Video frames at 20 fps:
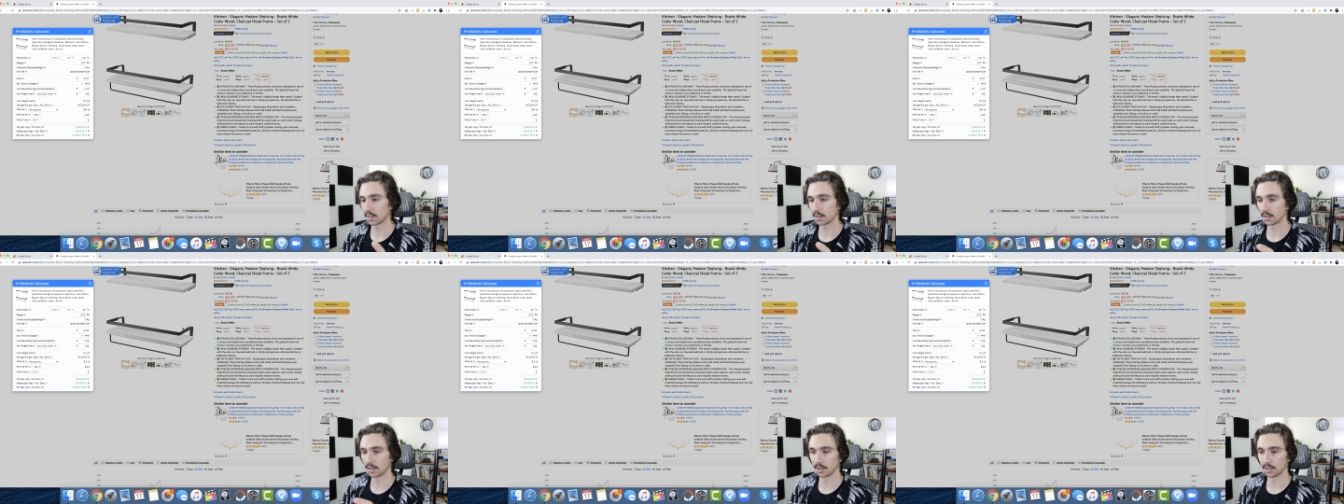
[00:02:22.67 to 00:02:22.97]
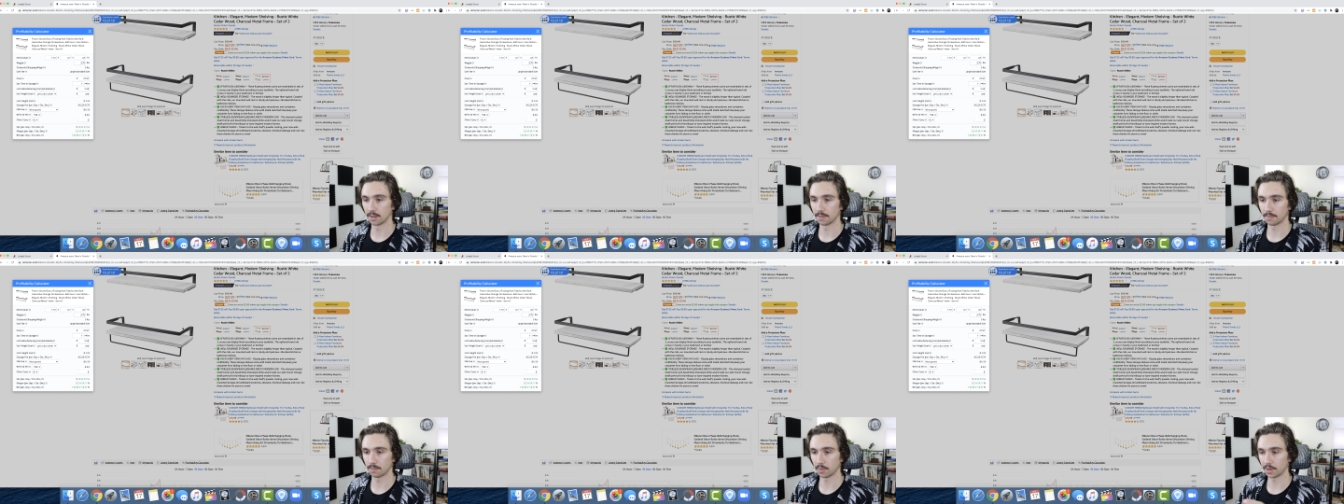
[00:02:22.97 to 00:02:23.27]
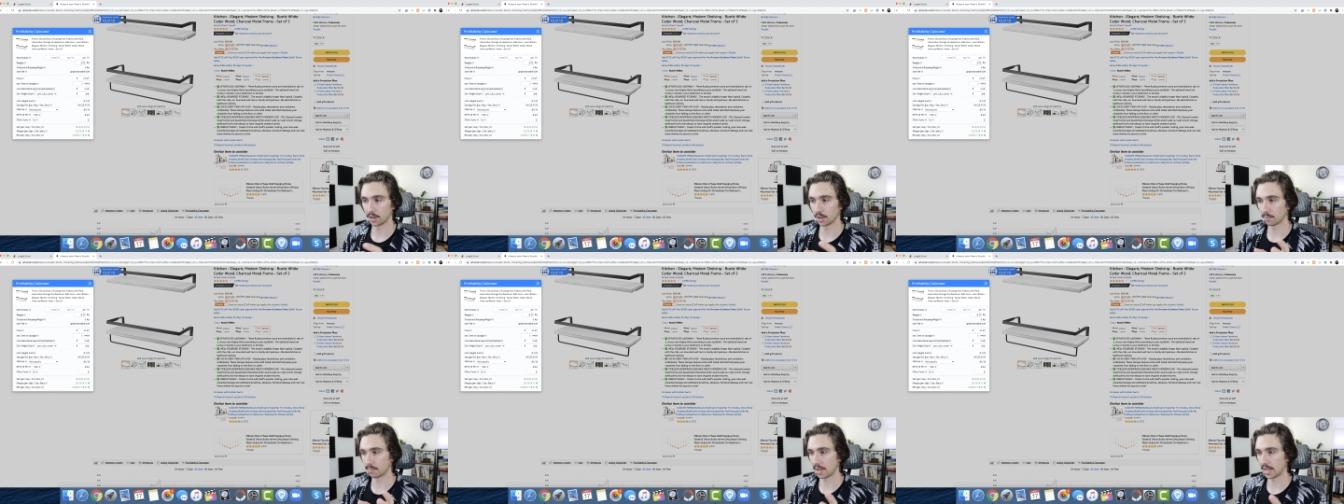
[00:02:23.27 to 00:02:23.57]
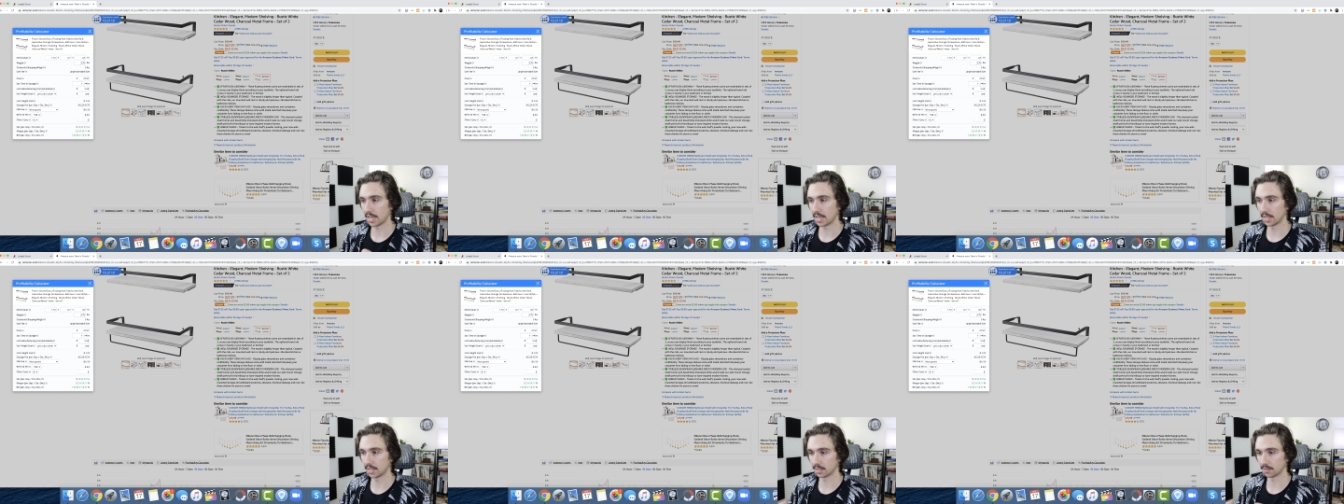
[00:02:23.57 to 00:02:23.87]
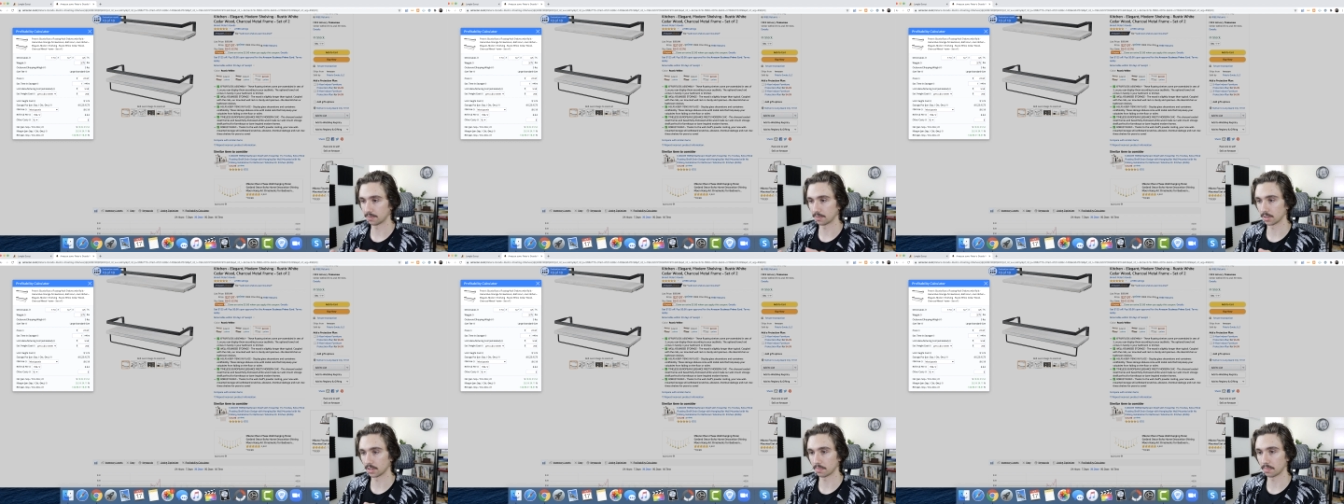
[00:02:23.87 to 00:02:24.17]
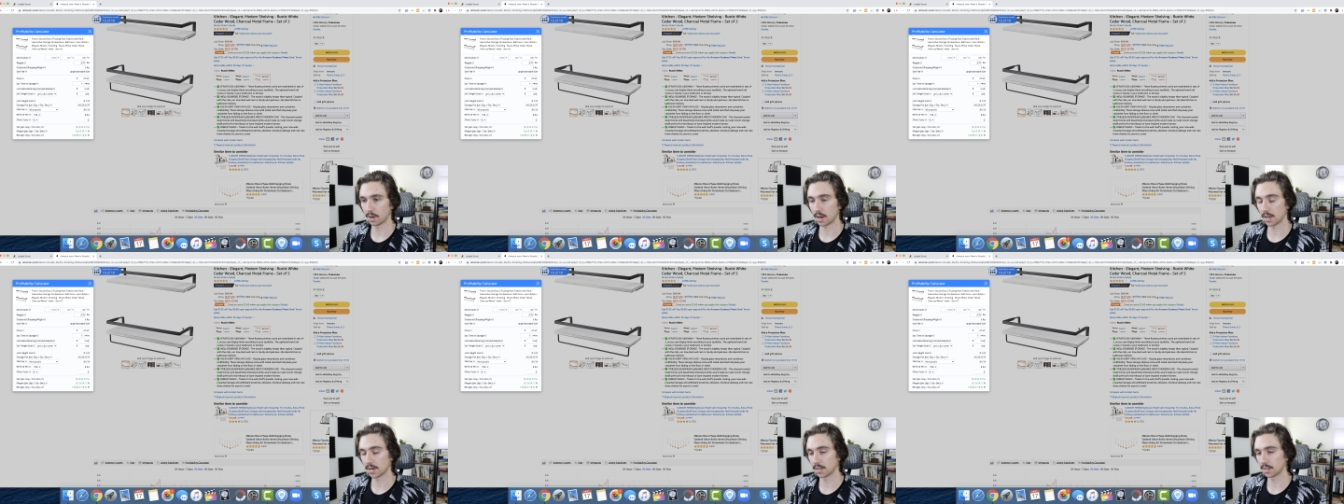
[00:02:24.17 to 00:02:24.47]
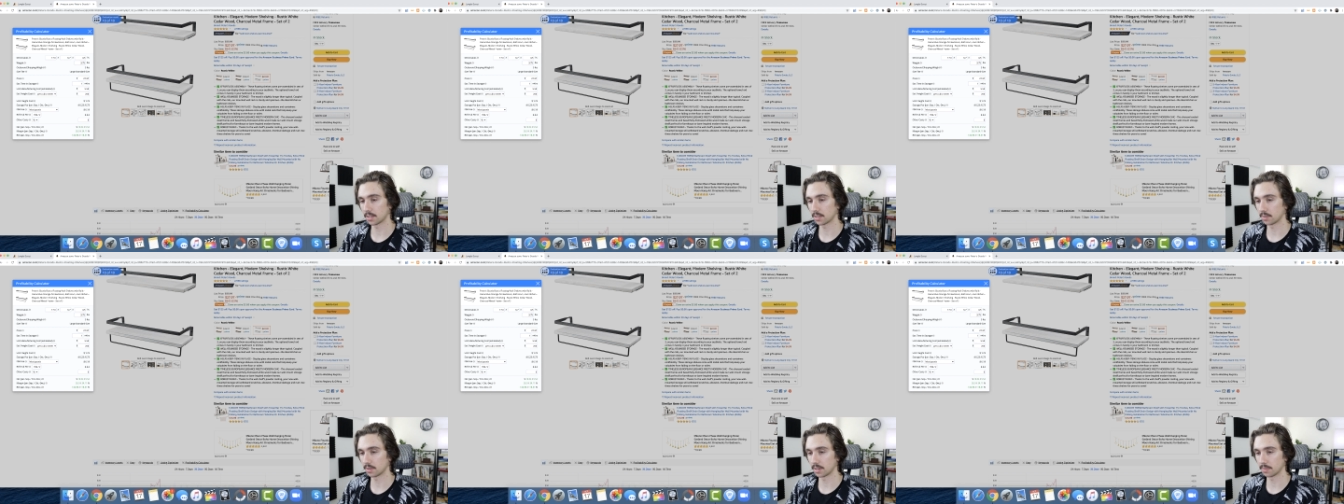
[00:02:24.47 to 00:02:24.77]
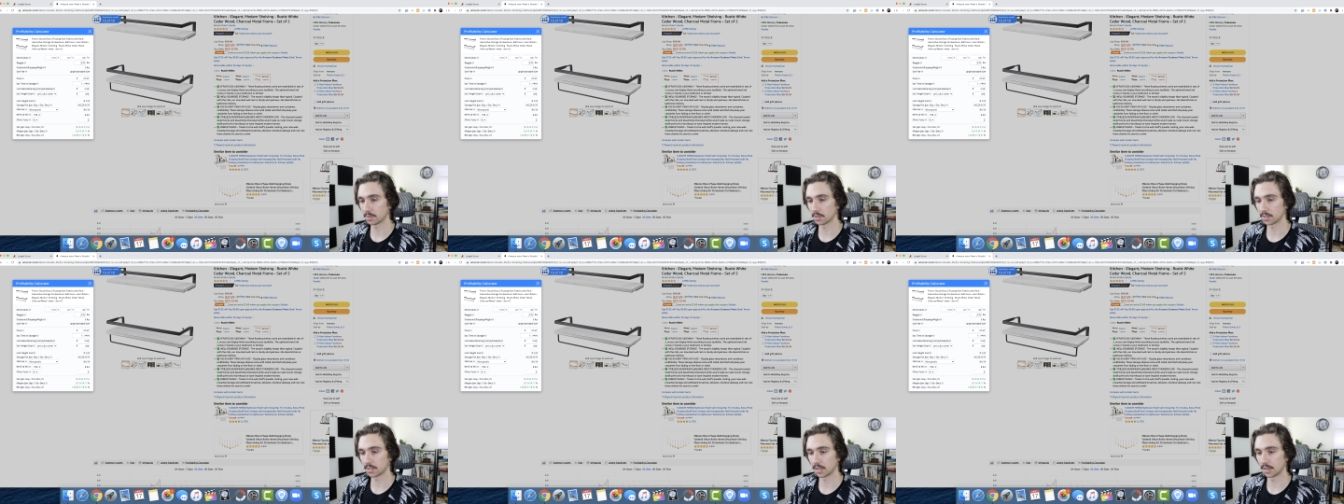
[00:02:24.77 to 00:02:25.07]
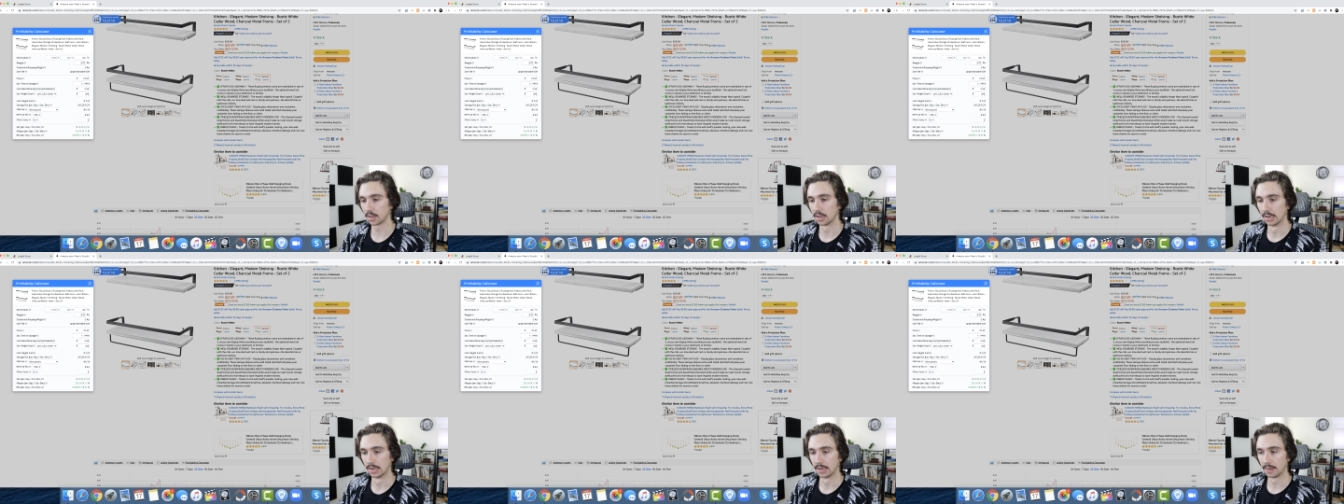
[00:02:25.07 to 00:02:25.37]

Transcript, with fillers: of what you're paying is for the product, 20%,